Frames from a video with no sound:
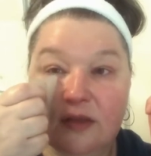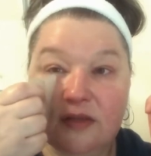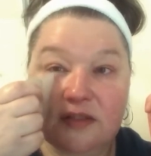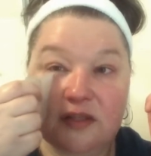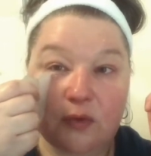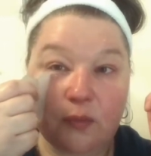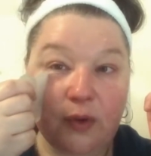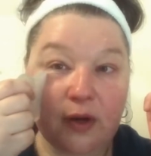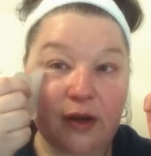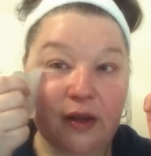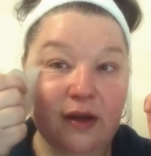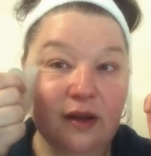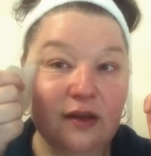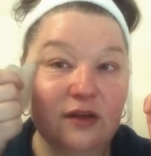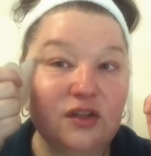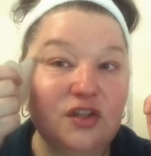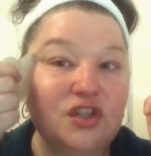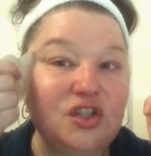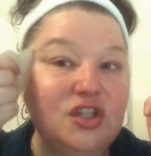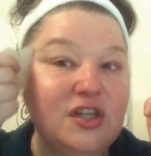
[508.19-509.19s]
So we're
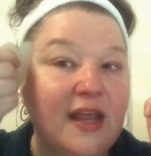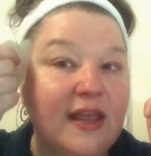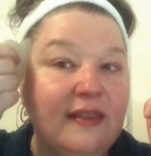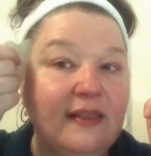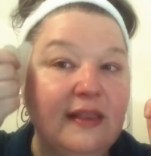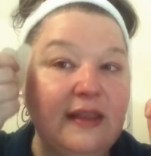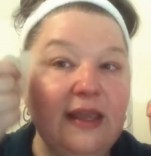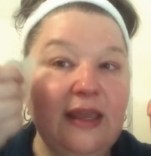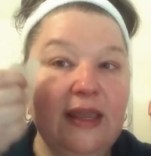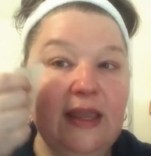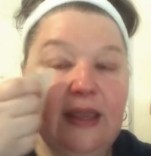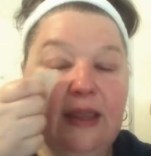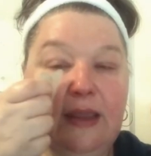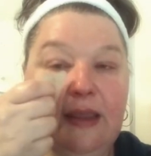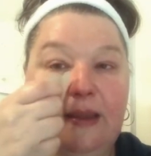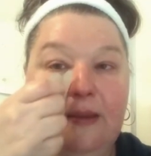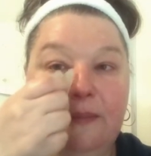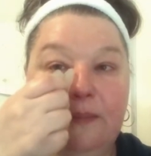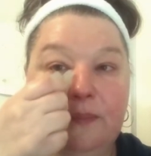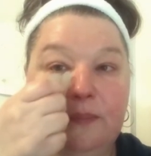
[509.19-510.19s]
gonna
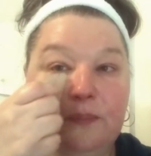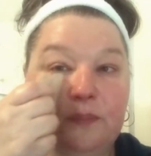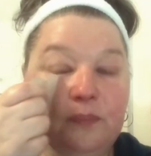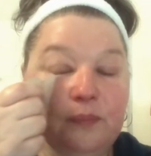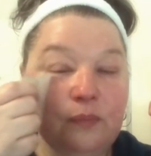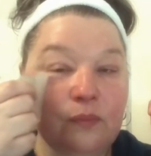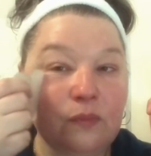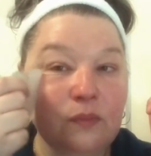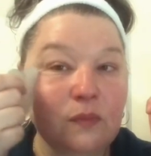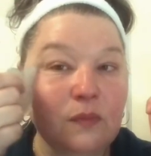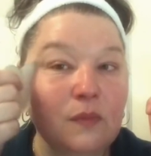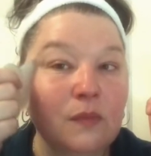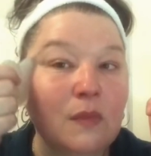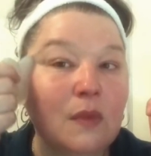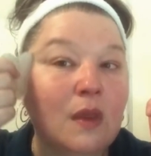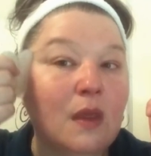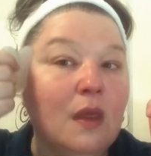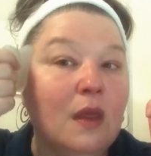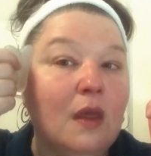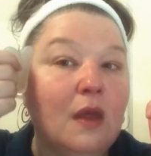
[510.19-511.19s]
gently
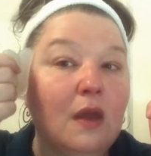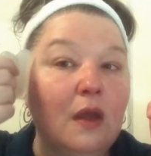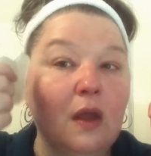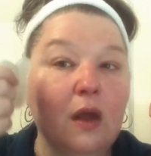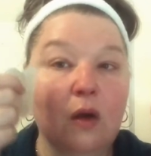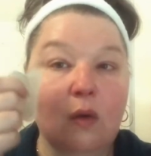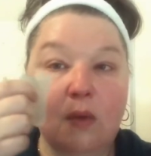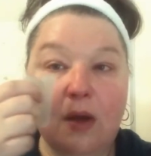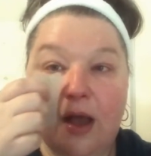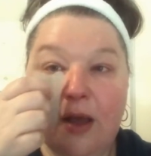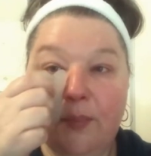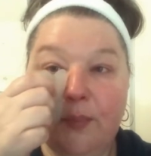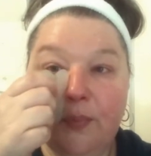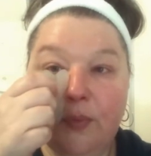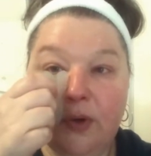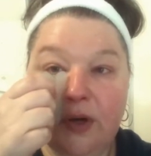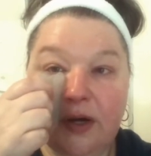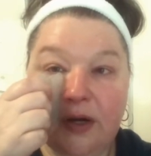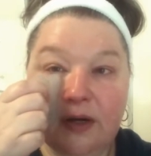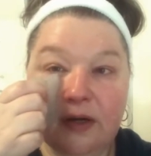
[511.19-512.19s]
go
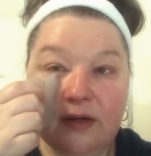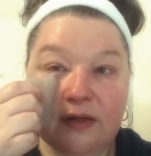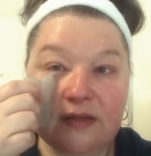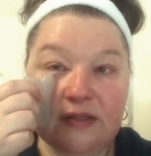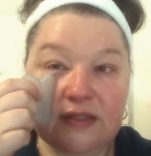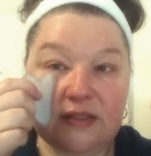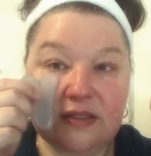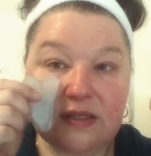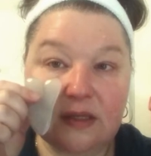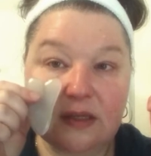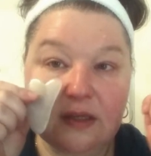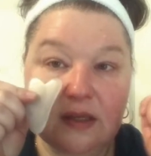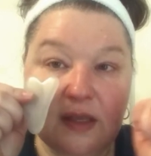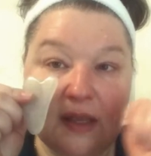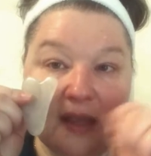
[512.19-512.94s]
upwards.